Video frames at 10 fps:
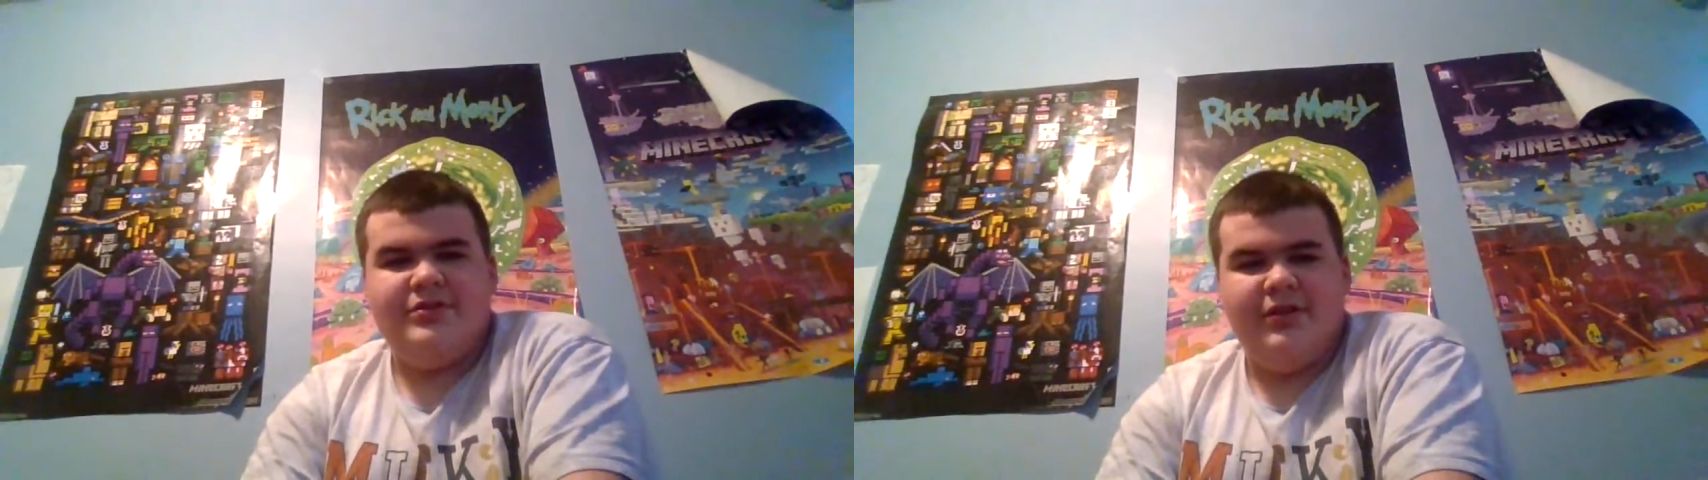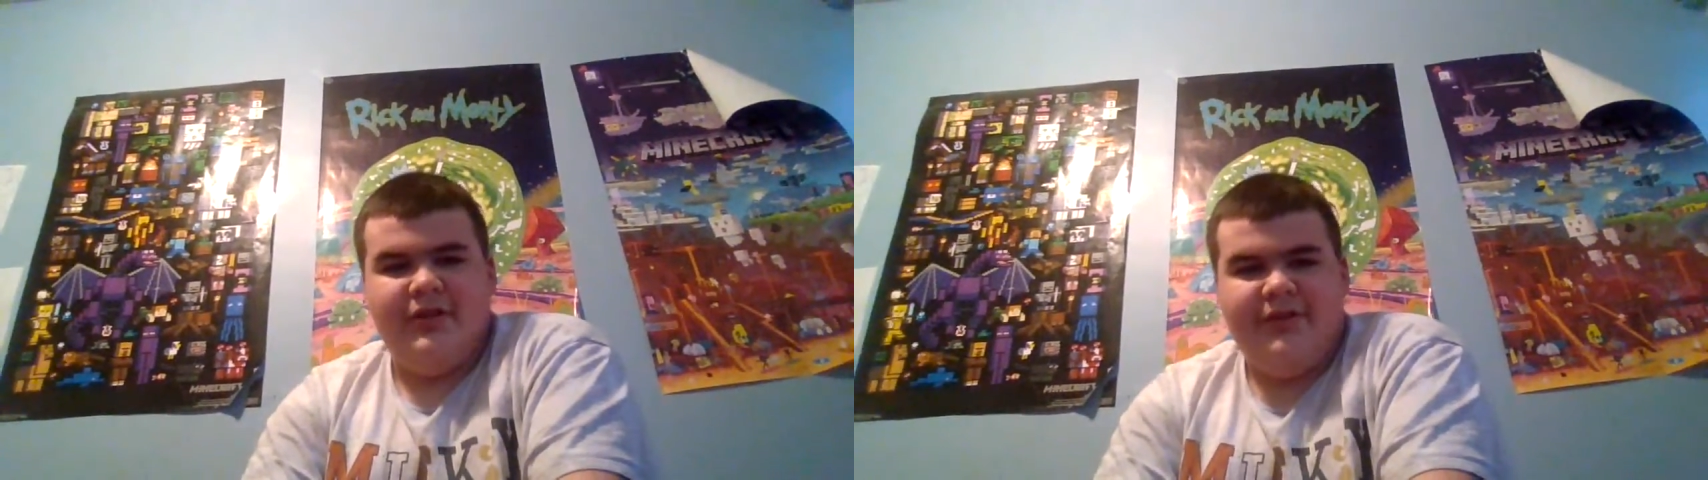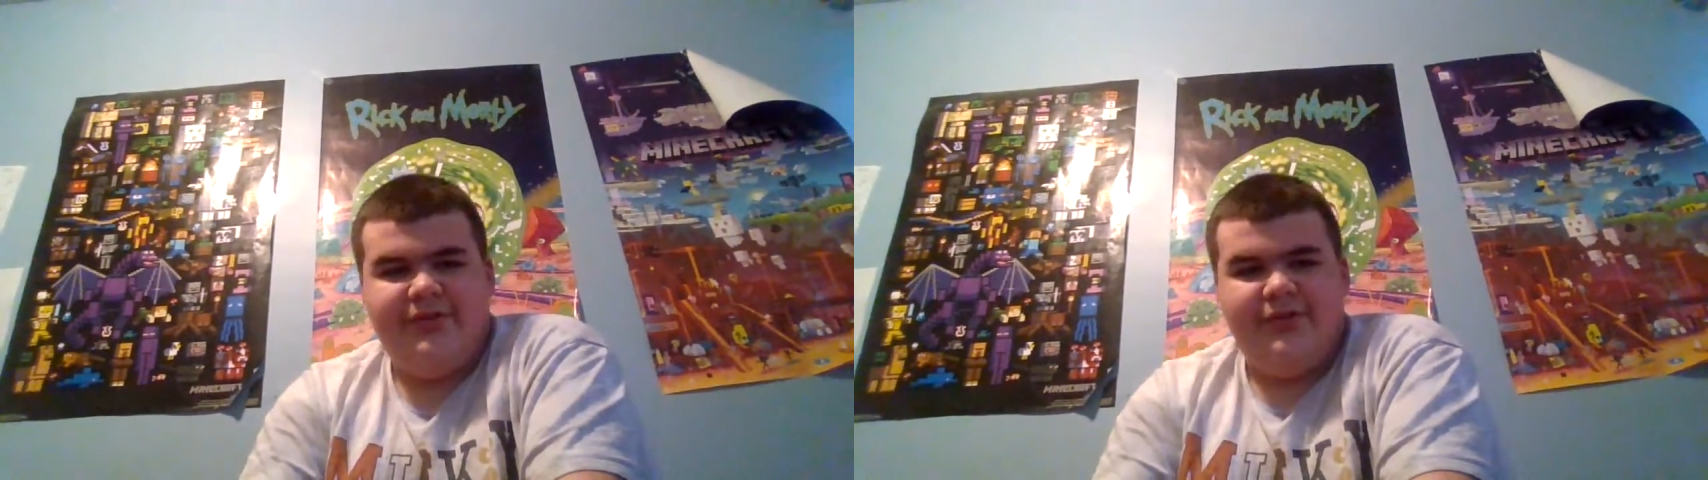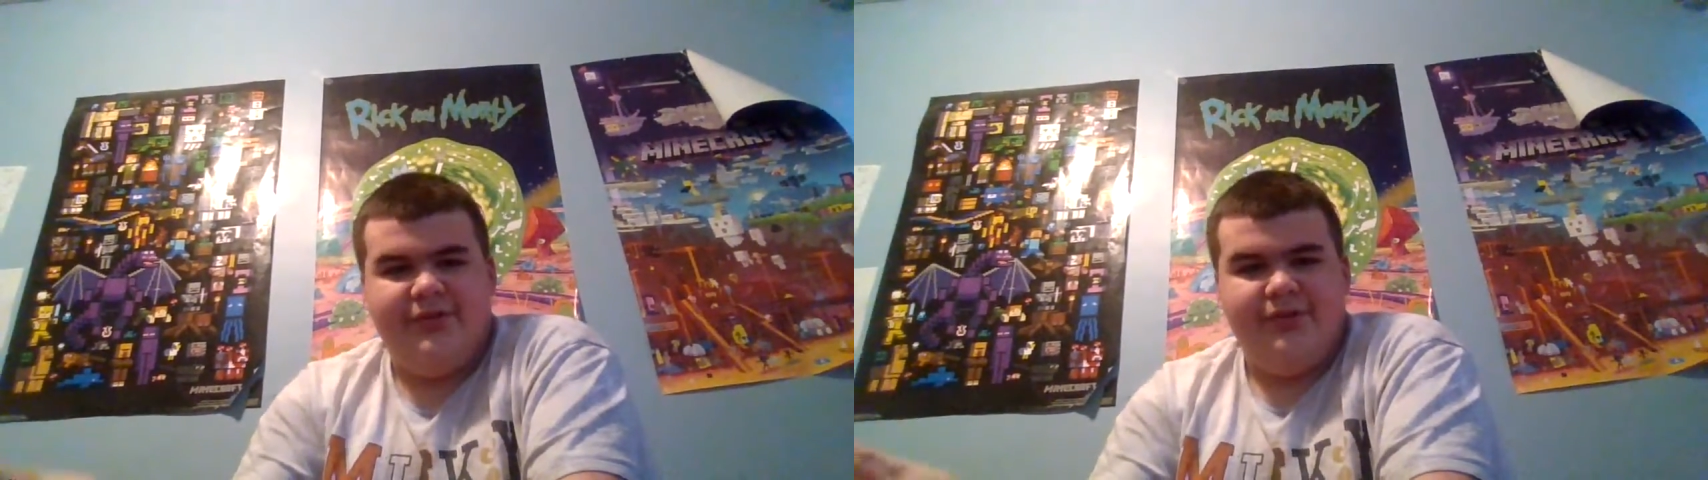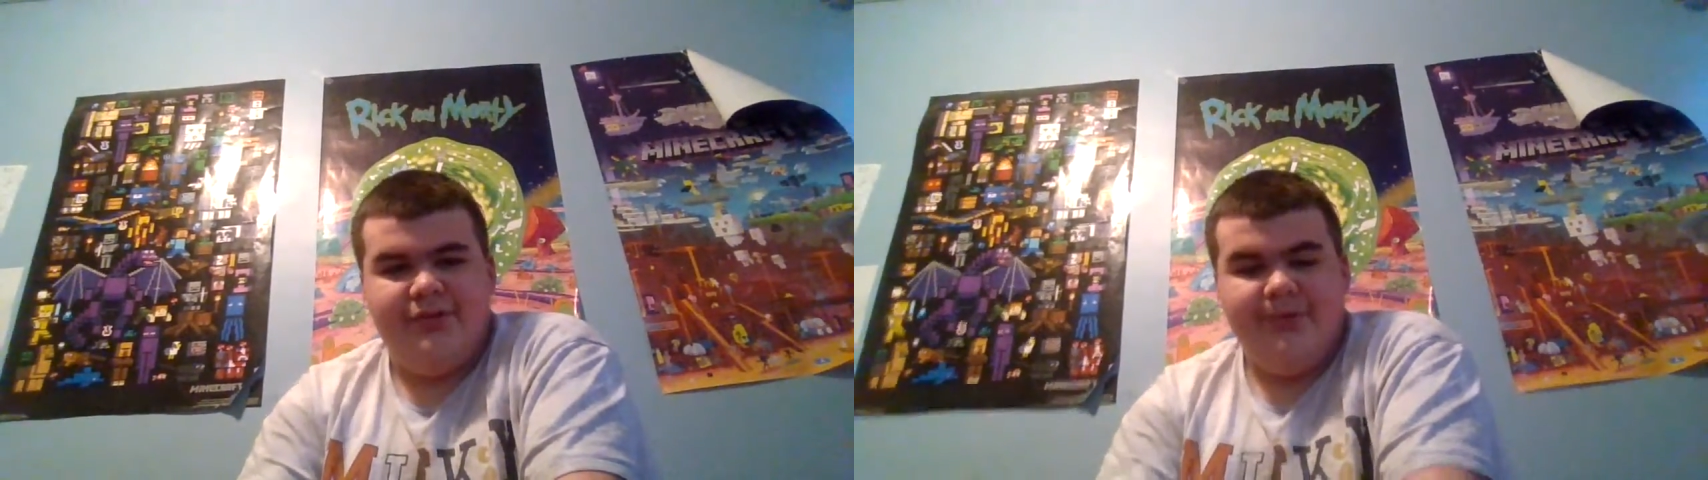to listen
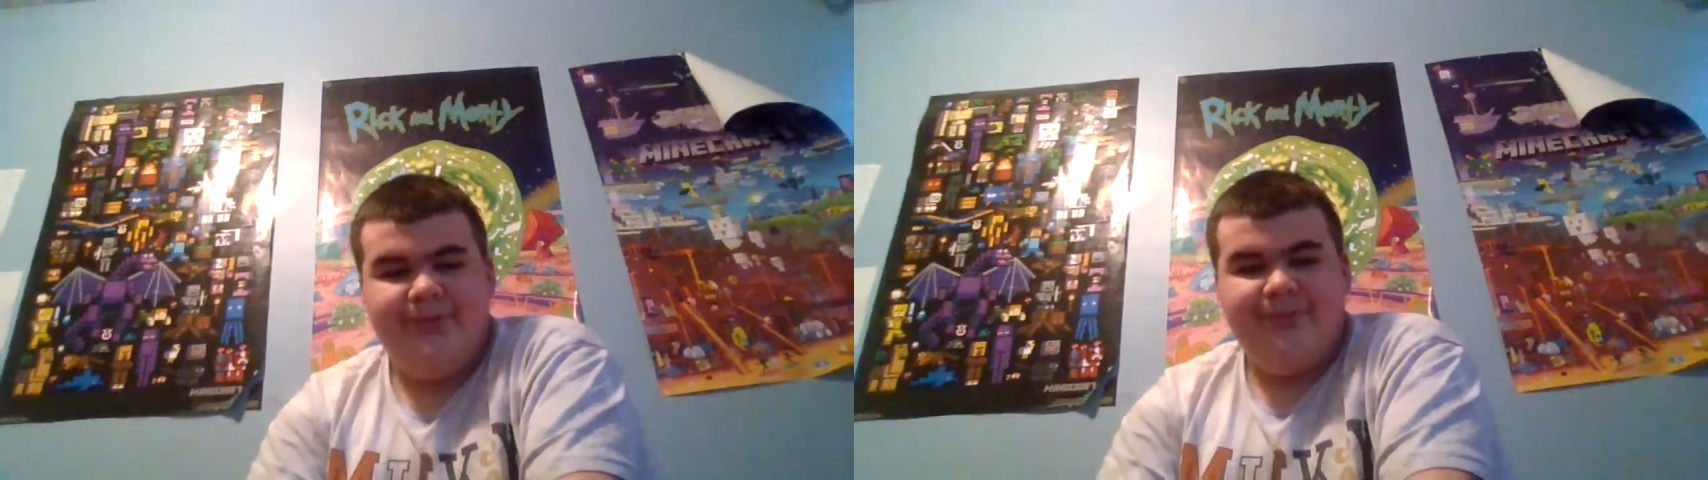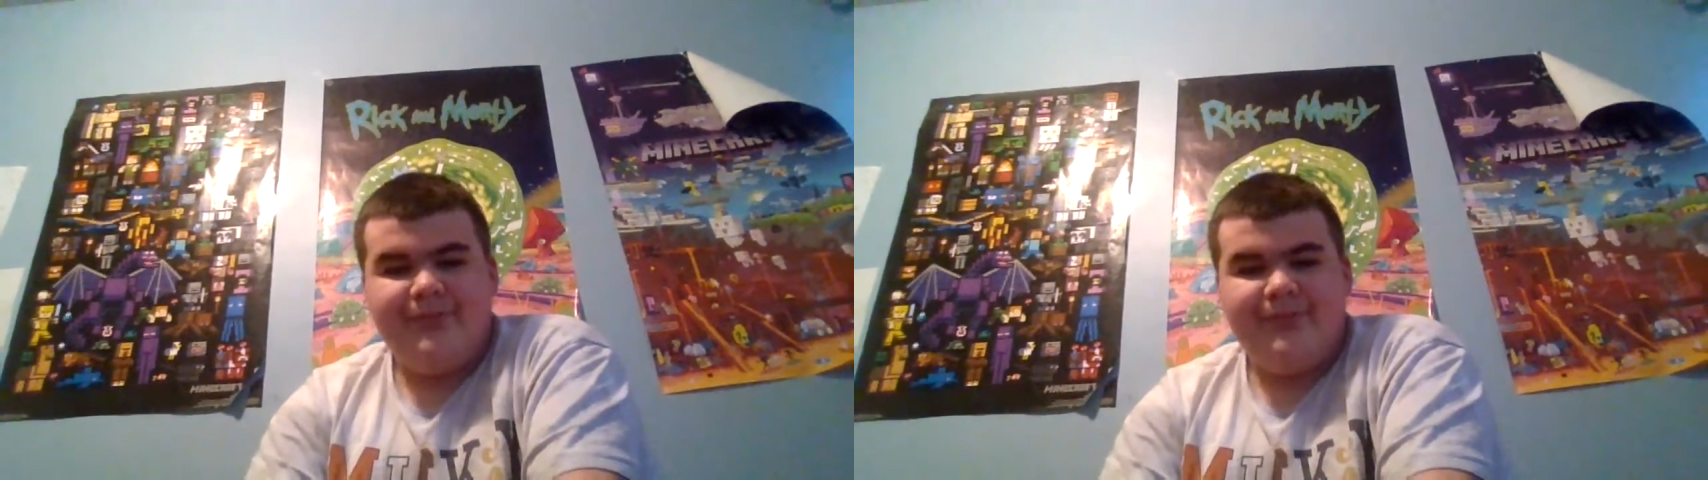to.